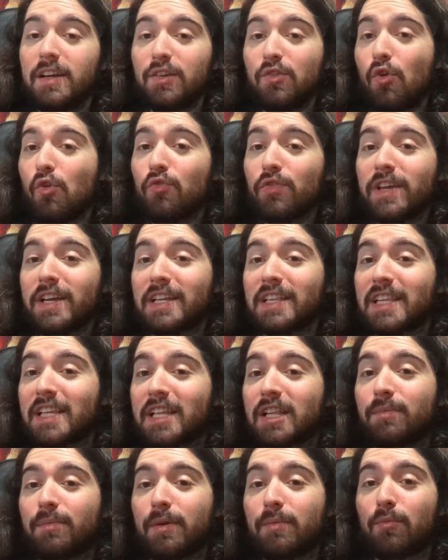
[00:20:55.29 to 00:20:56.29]
Only a
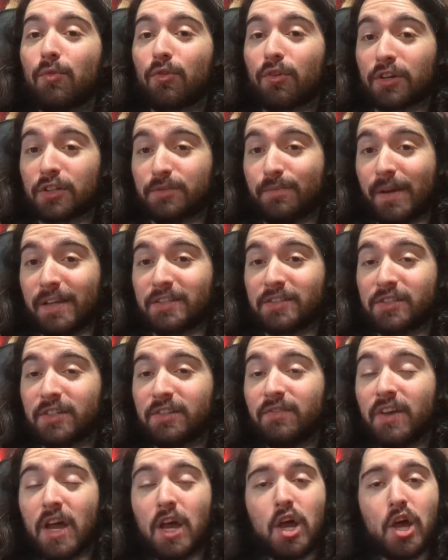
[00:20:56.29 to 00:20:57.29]
little bit more
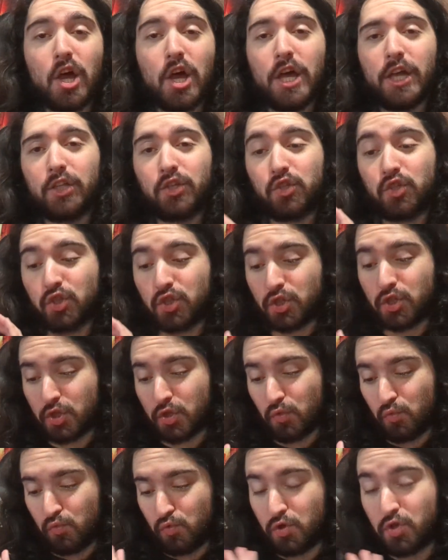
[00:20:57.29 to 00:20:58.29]
expensive.
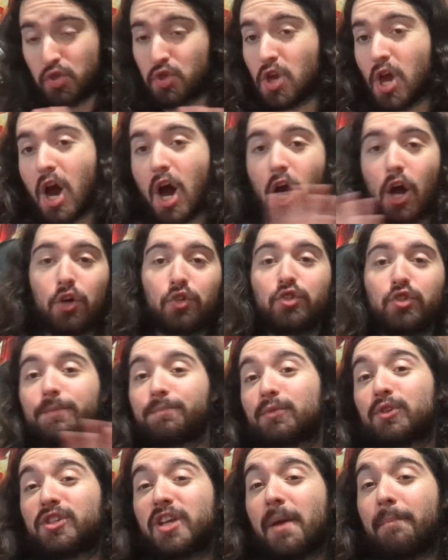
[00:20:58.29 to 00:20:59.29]

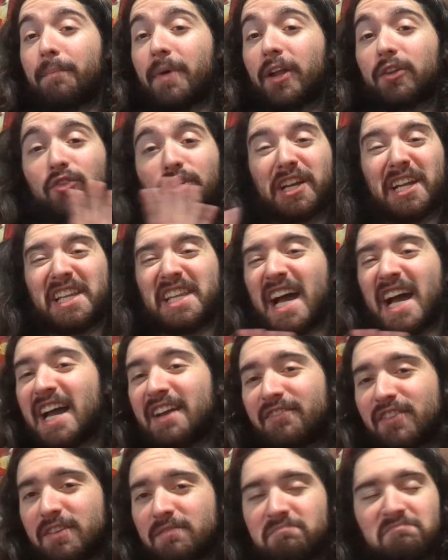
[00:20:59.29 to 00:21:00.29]
100% better.
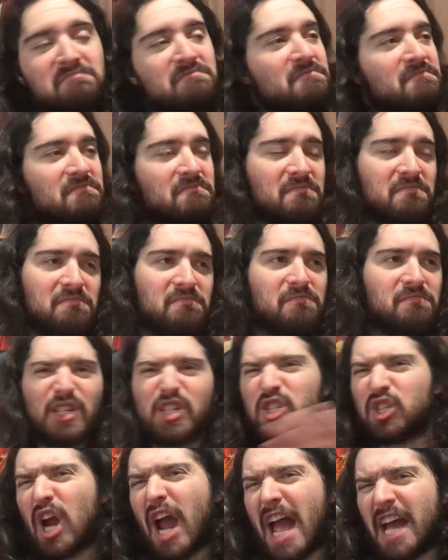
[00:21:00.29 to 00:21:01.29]
Godiva,
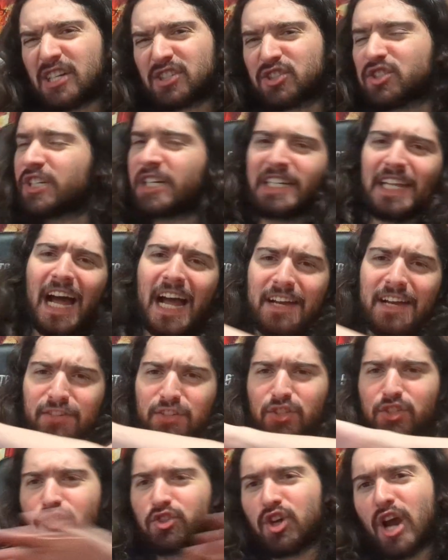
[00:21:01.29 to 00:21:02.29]
trash.
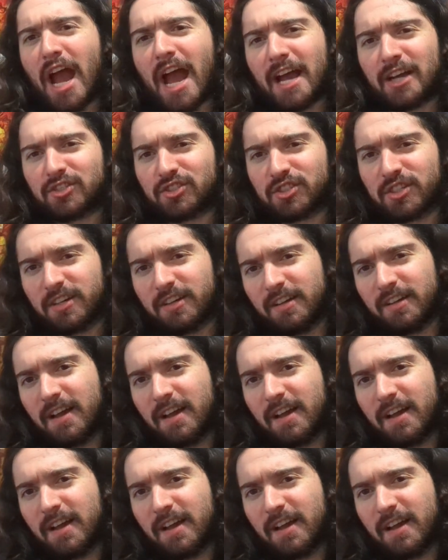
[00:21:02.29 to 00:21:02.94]
Godiva's trash.